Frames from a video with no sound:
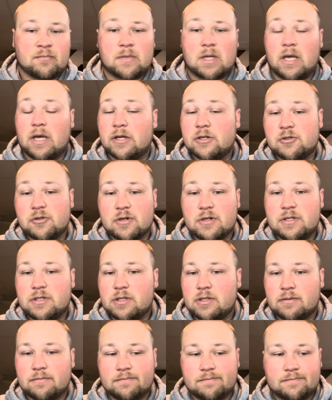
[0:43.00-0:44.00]

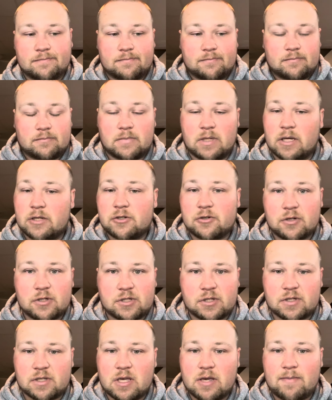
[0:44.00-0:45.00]
injuries, injuries
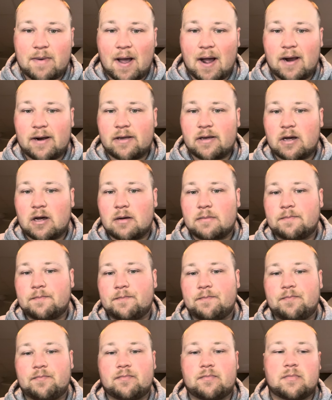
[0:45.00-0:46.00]
just keep adding up.
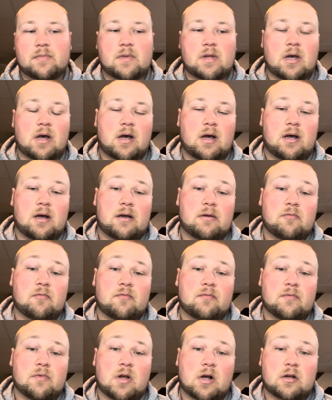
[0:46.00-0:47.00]
Uh,
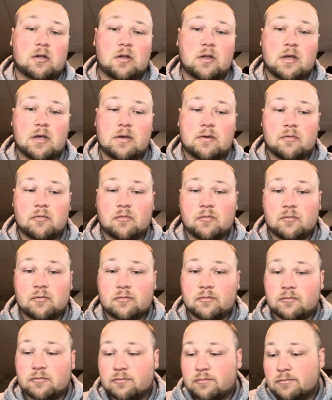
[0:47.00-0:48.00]
luckily,
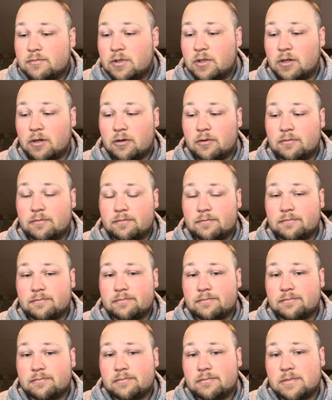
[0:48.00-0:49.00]
you know,
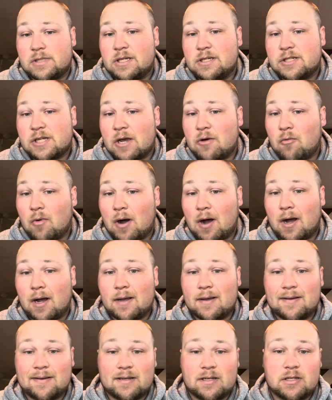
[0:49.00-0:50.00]
T J
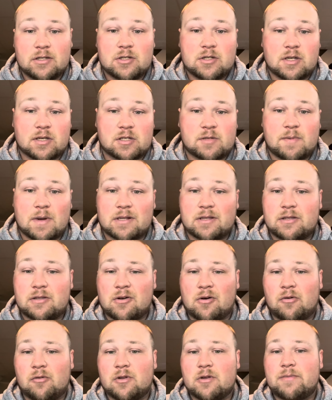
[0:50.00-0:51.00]
Watt is expected
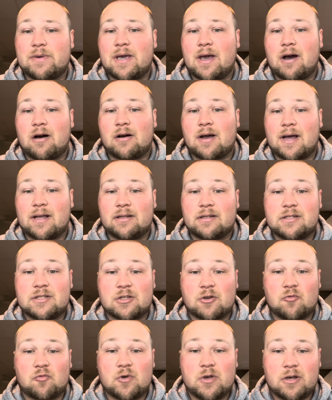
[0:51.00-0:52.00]
to only be out at least
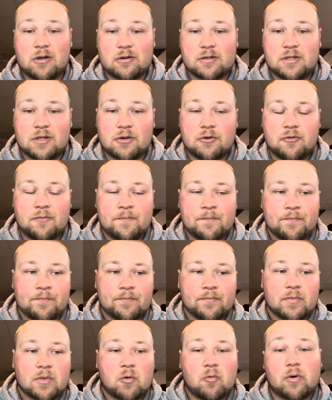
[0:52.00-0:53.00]
a week or two
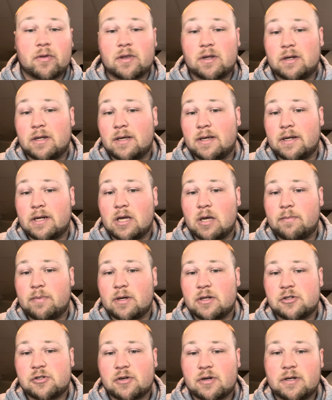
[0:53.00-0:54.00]
with a knee and hip
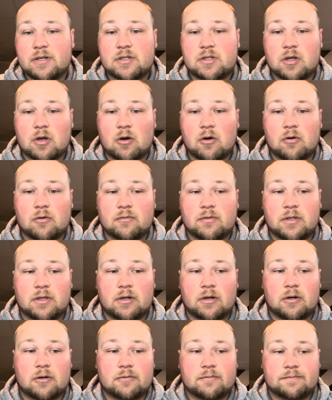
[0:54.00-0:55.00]
injury. So, you
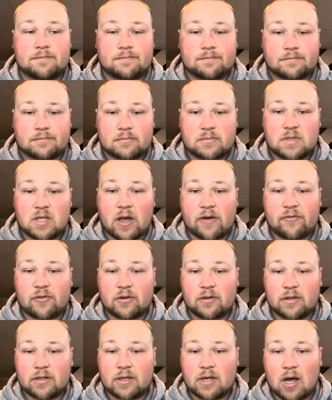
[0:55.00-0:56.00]
know,
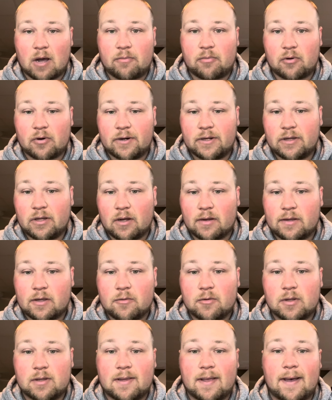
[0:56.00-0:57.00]
definitely got pretty lucky
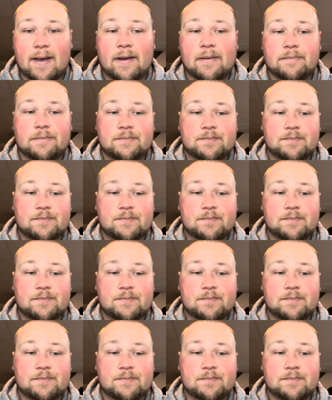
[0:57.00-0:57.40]
with that